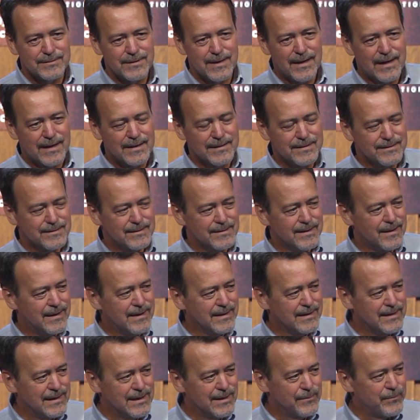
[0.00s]

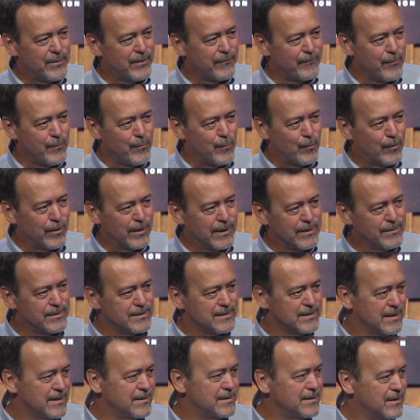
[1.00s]
I get up every morning,
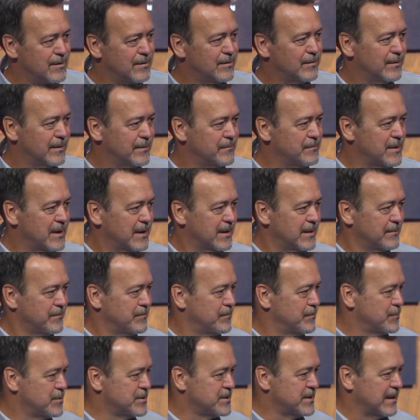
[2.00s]
and I'm not going to
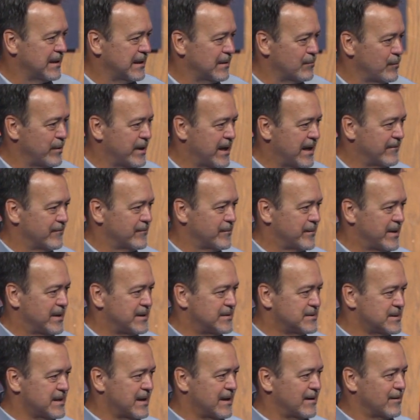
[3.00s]
pretend like we haven't
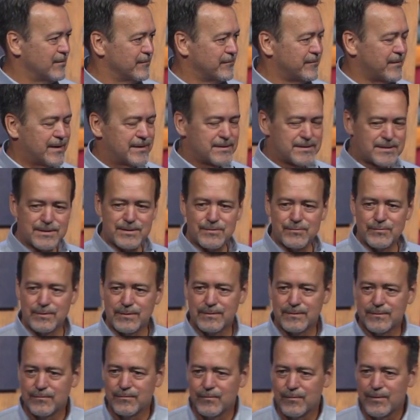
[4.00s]
made sacrifices.
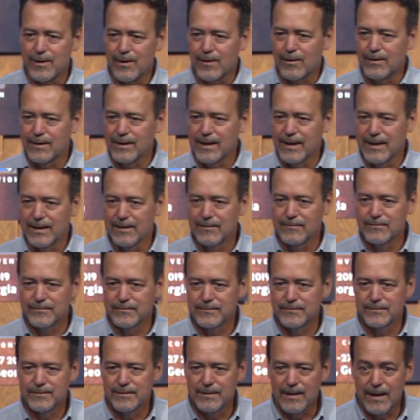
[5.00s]
We all have.
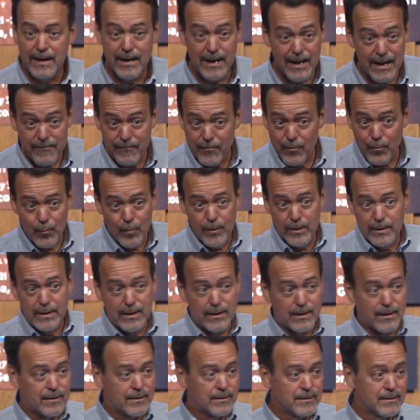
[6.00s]
Everyone
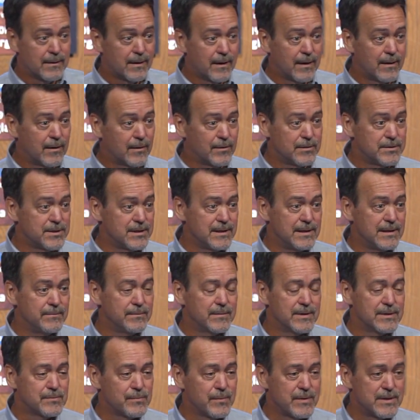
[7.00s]
on our team
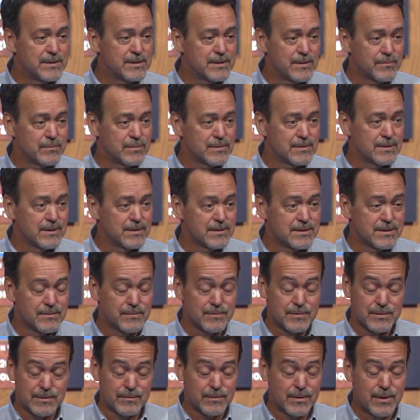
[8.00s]
has made some
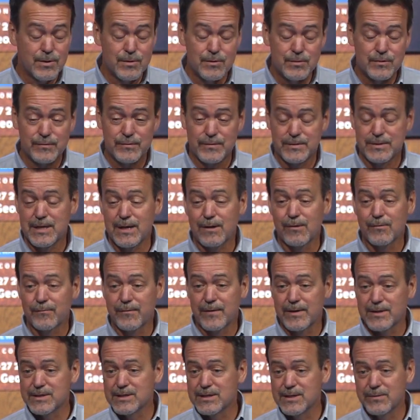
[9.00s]
huge
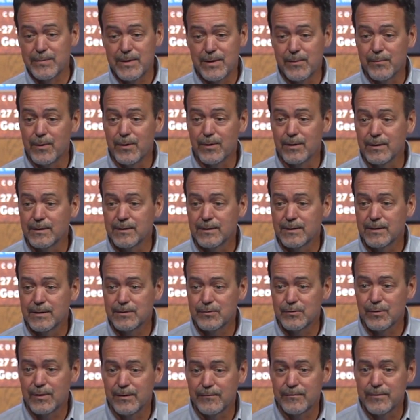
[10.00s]
sacrifice to be a part of
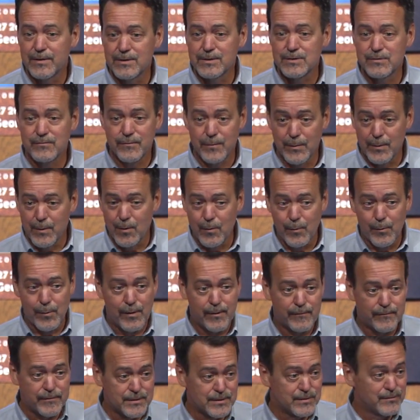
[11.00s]
Trail of Youth. From the home
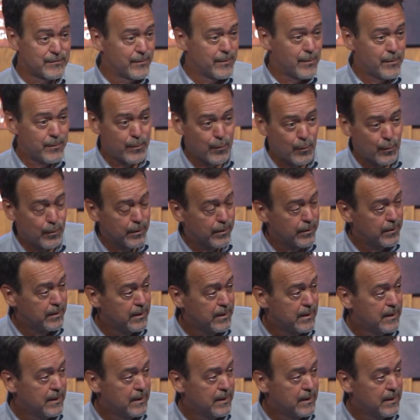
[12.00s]
office, from the board,